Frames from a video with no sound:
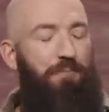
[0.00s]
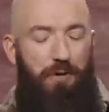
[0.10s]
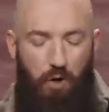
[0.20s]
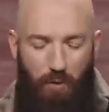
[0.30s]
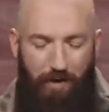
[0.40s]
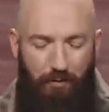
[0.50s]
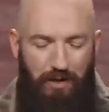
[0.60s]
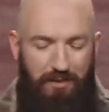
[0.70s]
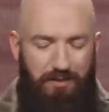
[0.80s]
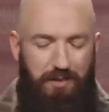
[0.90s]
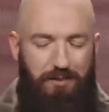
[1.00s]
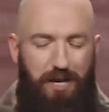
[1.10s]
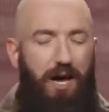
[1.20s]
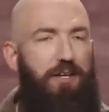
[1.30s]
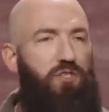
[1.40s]
But whoever is
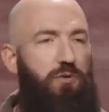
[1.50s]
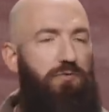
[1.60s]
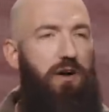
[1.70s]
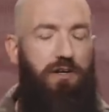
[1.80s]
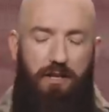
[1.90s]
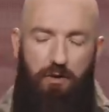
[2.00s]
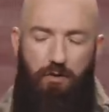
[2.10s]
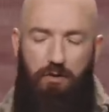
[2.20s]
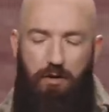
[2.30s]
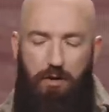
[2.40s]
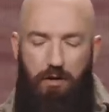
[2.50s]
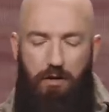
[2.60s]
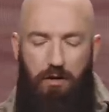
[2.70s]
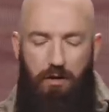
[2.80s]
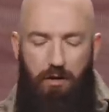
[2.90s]
dishonest with very little
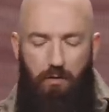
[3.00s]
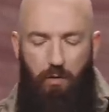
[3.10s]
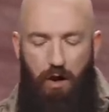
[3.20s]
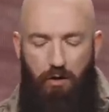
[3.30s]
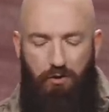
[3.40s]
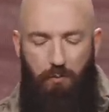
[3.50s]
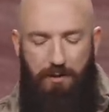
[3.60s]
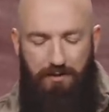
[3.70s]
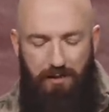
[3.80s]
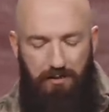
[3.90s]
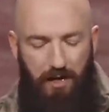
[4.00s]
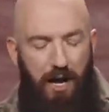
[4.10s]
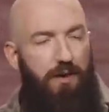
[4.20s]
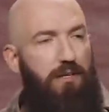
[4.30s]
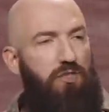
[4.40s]
will also be
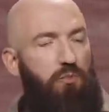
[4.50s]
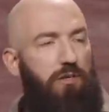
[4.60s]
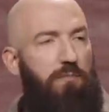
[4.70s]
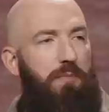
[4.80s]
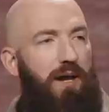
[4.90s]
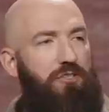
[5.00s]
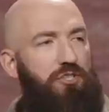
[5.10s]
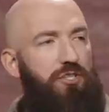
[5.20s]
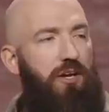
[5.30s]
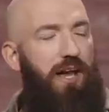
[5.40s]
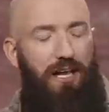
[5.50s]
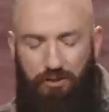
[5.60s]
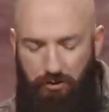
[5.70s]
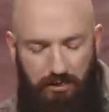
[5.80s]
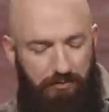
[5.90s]
dishonest with much. Ask
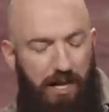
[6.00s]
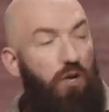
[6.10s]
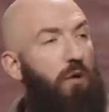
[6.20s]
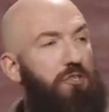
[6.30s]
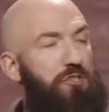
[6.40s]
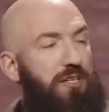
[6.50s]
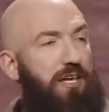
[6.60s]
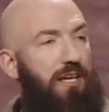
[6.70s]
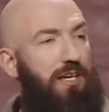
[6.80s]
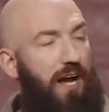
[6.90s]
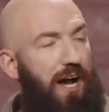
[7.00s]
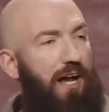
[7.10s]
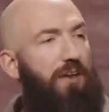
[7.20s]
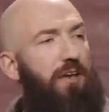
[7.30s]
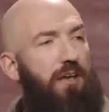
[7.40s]
yourself that question Can
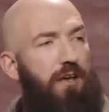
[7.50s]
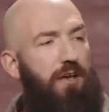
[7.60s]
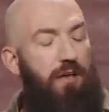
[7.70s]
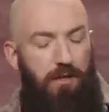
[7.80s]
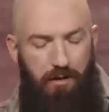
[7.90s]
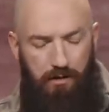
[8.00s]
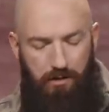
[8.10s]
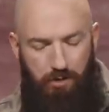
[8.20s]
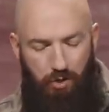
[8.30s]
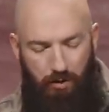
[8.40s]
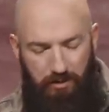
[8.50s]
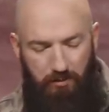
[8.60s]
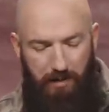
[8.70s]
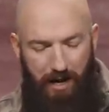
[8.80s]
God trust me?